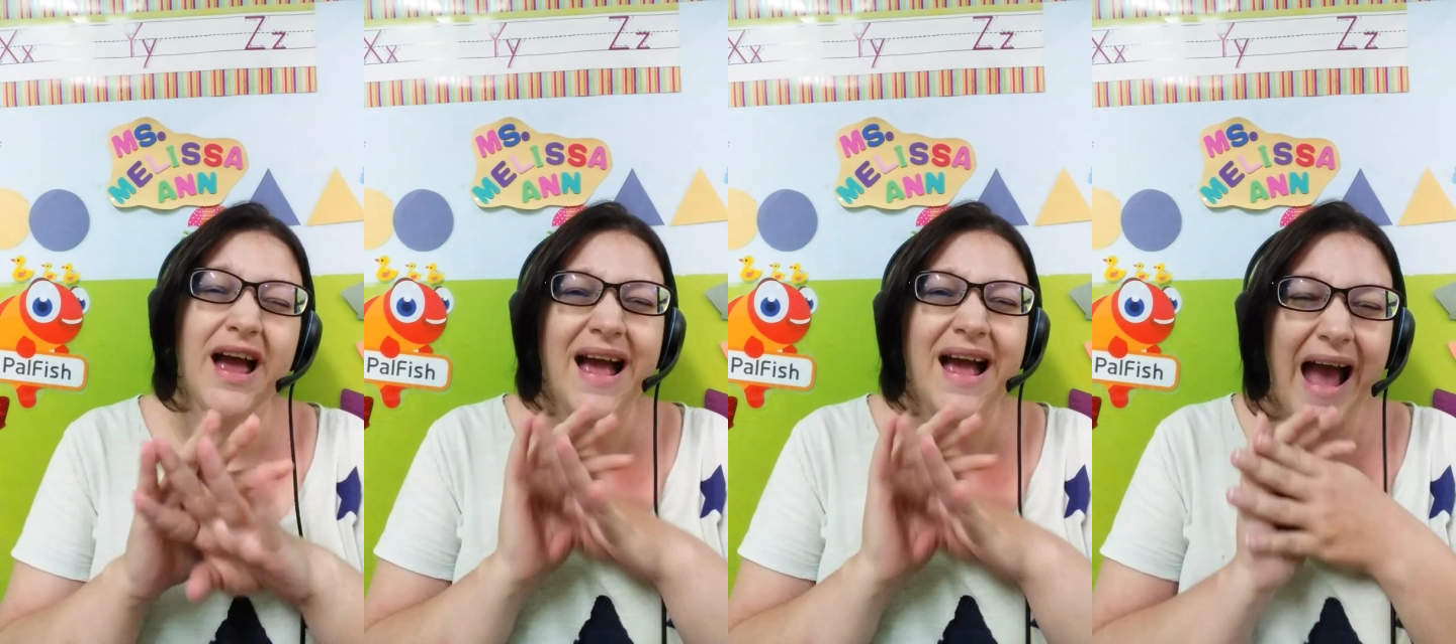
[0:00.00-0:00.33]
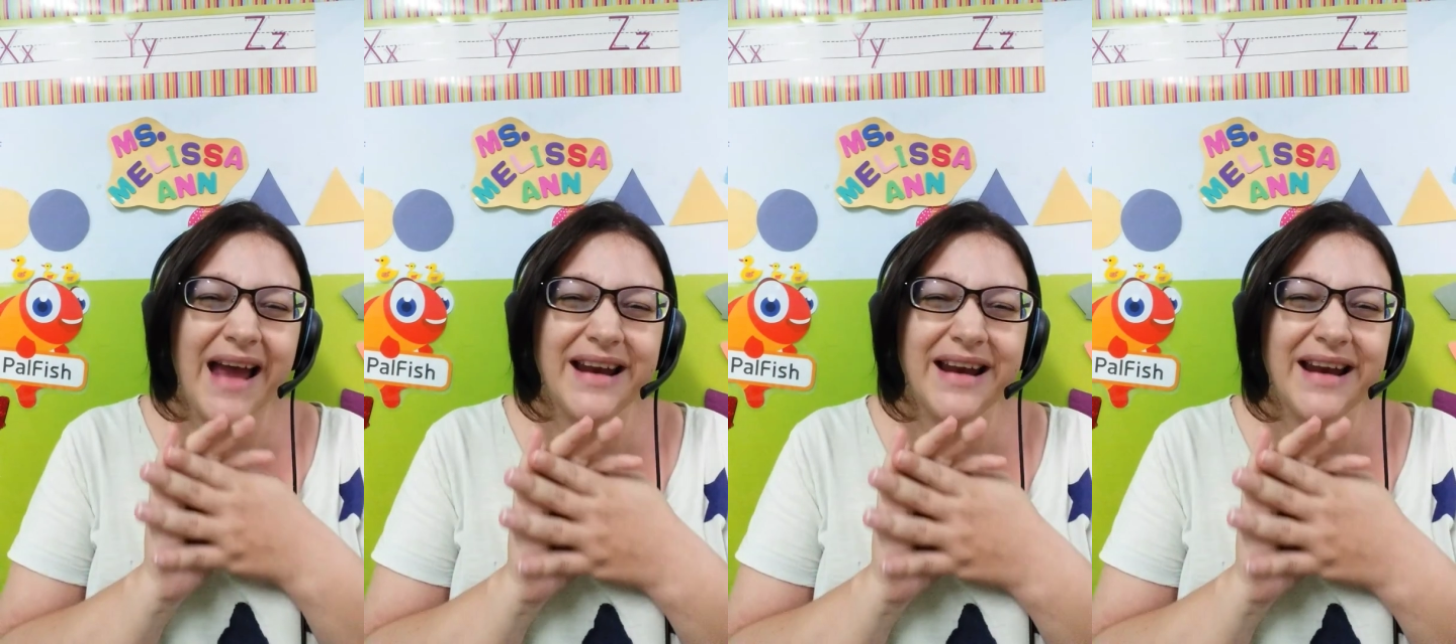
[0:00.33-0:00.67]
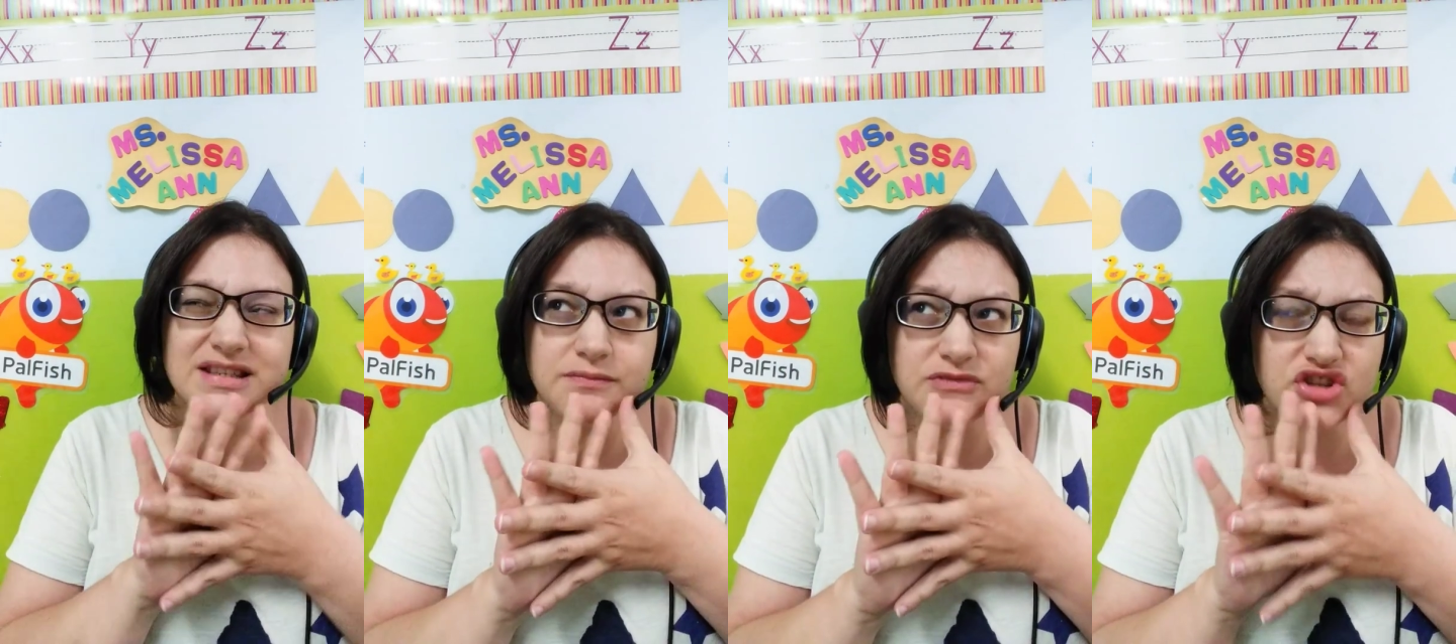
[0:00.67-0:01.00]
and it's
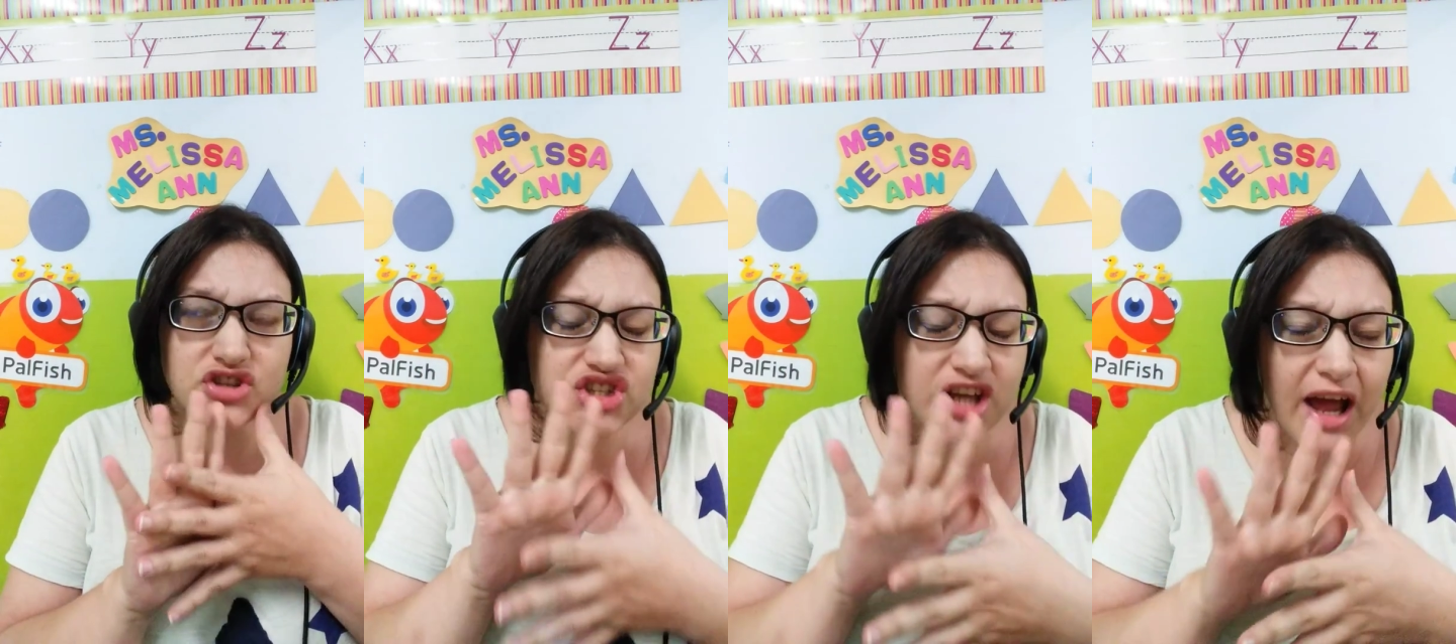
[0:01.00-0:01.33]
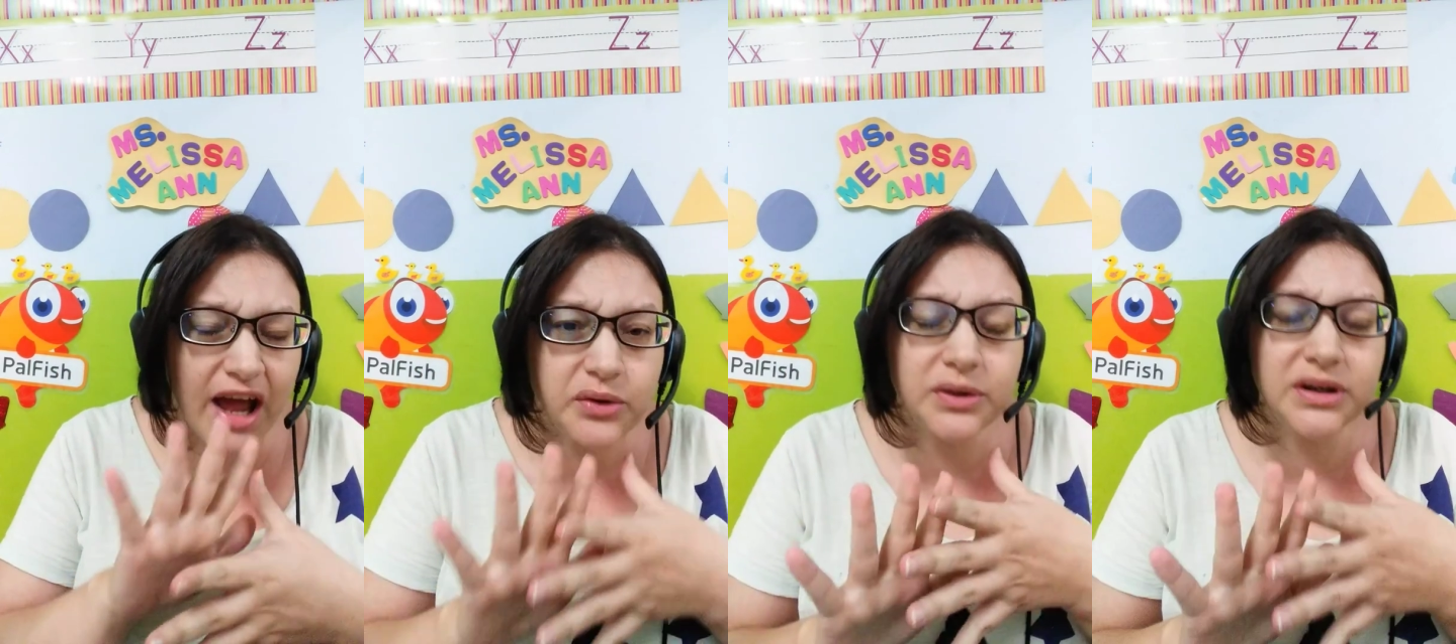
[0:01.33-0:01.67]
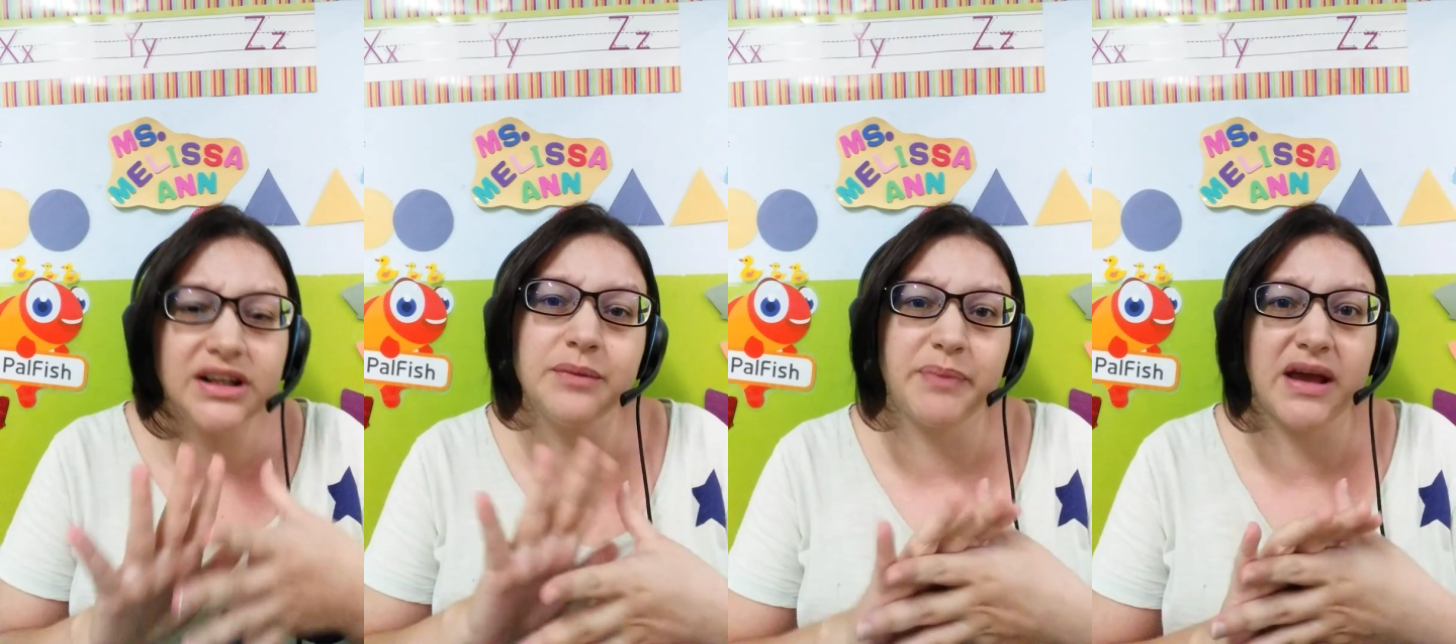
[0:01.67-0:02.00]
generally
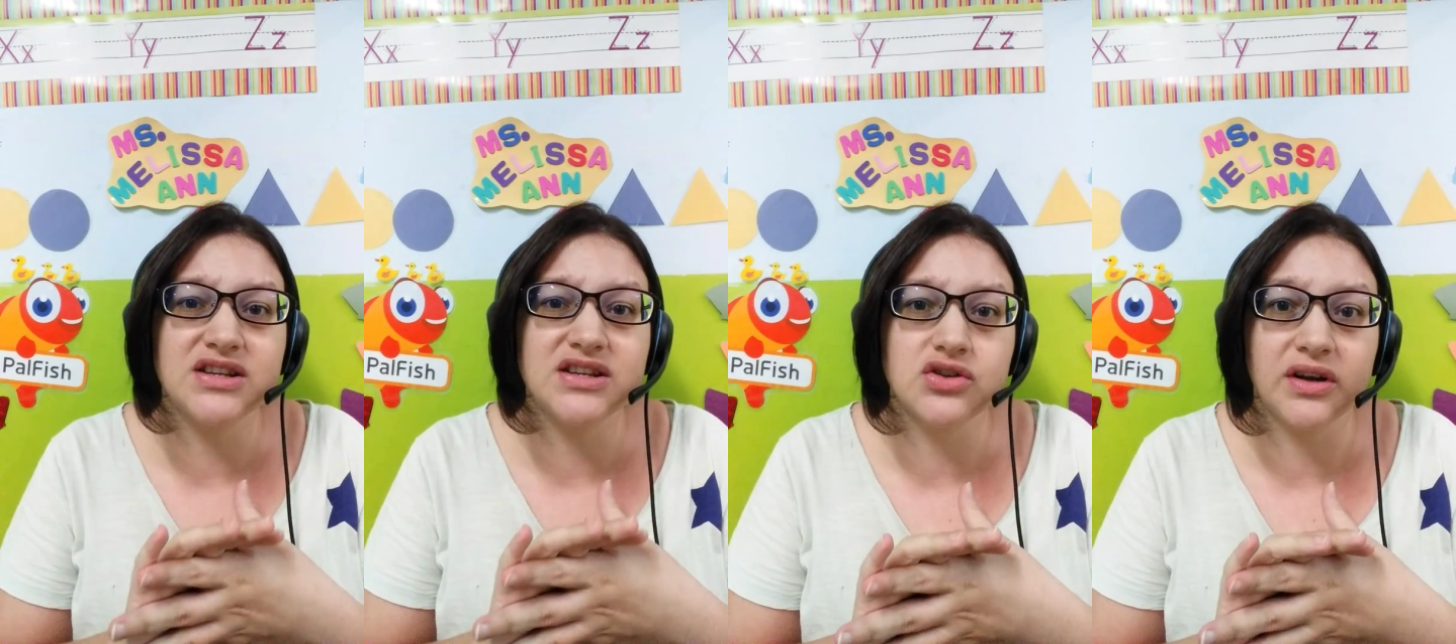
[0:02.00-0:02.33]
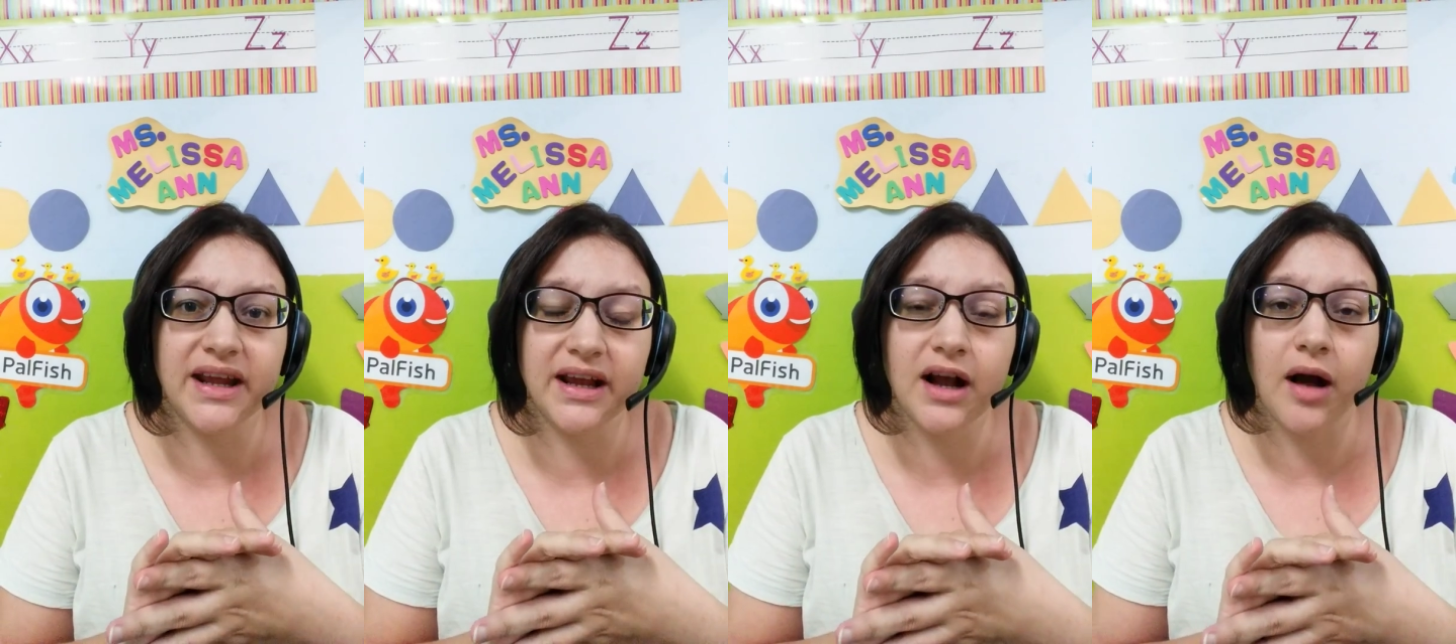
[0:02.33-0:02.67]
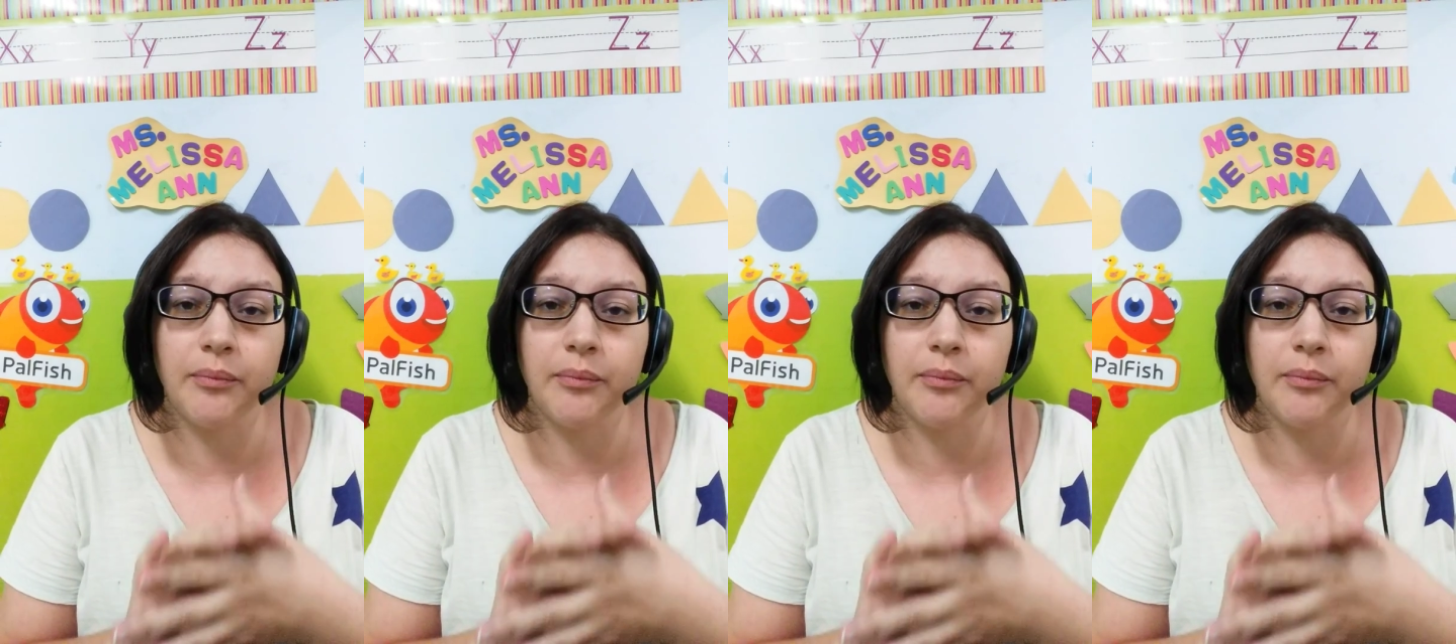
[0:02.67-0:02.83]
based on income.